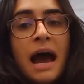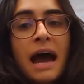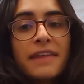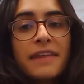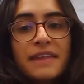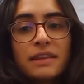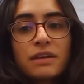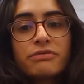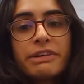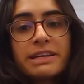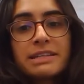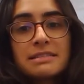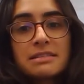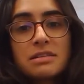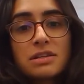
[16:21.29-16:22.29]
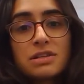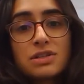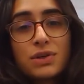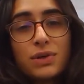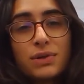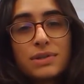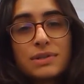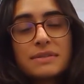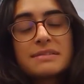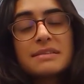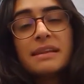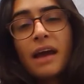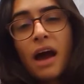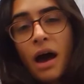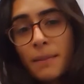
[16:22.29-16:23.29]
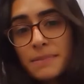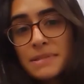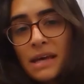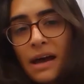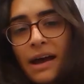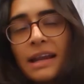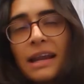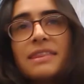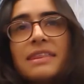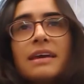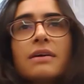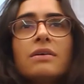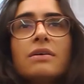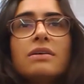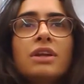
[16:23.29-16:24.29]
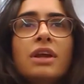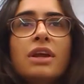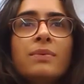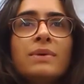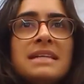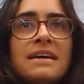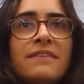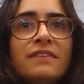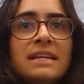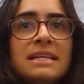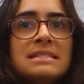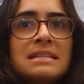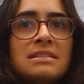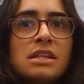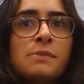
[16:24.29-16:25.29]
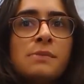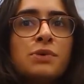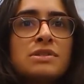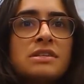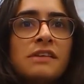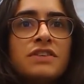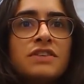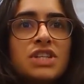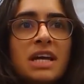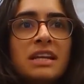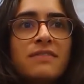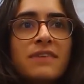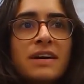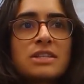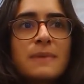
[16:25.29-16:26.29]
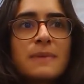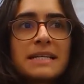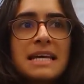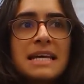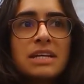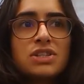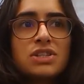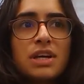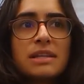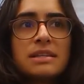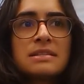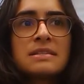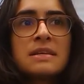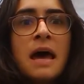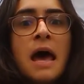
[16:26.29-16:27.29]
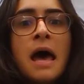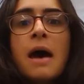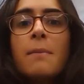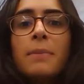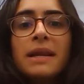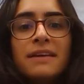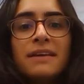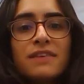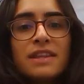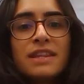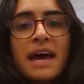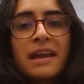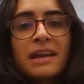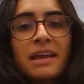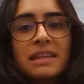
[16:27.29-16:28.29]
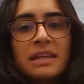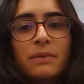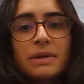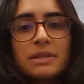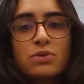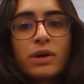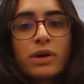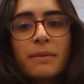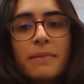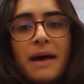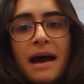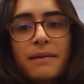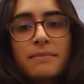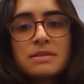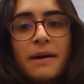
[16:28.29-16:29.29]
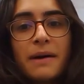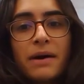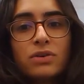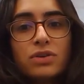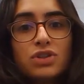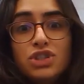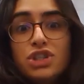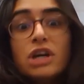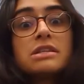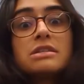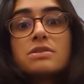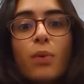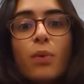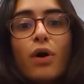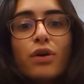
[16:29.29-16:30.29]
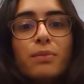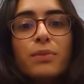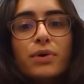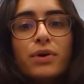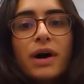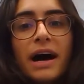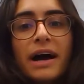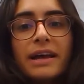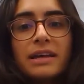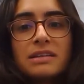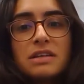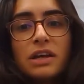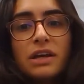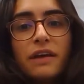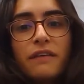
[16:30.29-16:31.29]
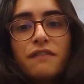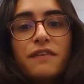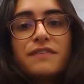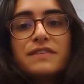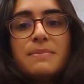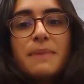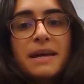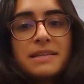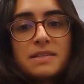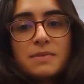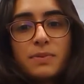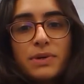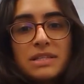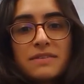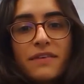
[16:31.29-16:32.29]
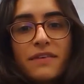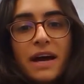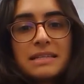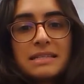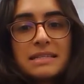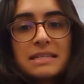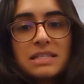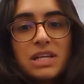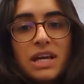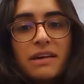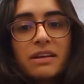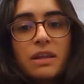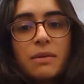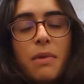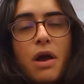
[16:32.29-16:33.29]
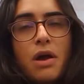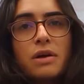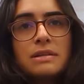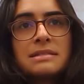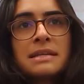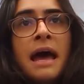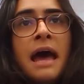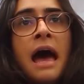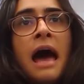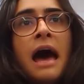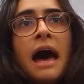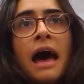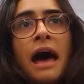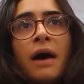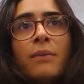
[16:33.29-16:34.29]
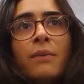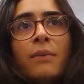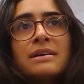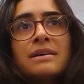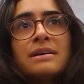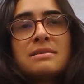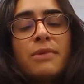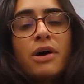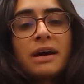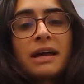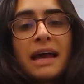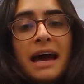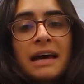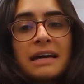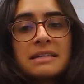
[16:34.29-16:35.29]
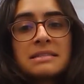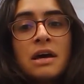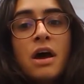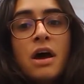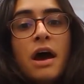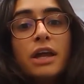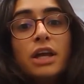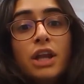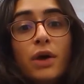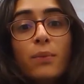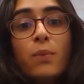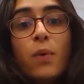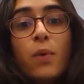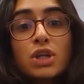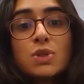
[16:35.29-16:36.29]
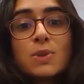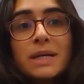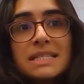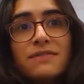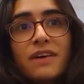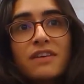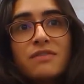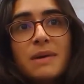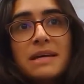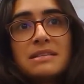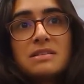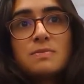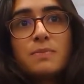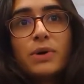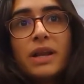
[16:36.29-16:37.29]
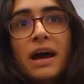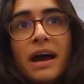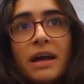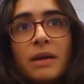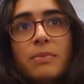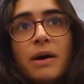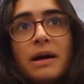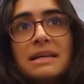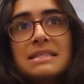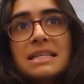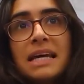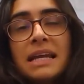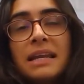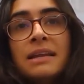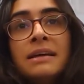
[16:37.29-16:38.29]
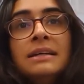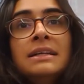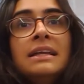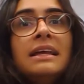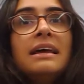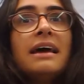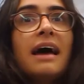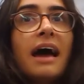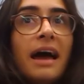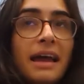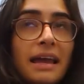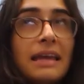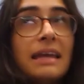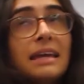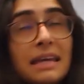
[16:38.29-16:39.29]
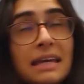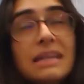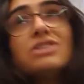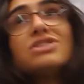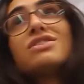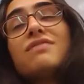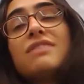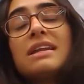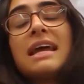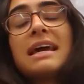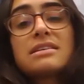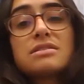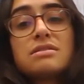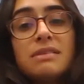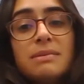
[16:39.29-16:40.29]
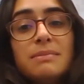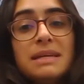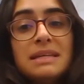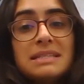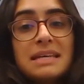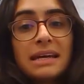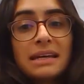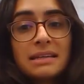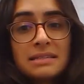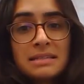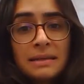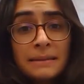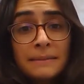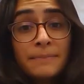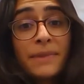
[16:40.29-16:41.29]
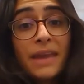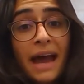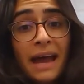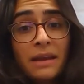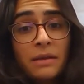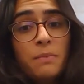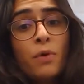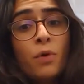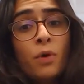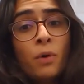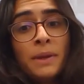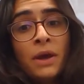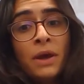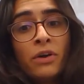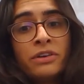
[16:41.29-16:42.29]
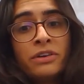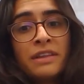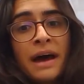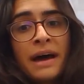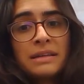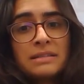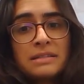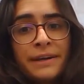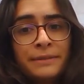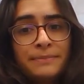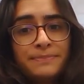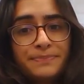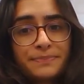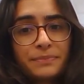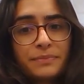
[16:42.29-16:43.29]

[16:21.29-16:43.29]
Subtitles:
I think the risks are skewed to the upside. I think, you know, we definitely sit at the more dovish end of expectations. But even then, I think we're talking perhaps about just one more hike. So, you know, 50 basis points of hikes this year at the most, whereas the market has, you know, 125 basis point hike priced in at each of the next three meetings and more beyond that. So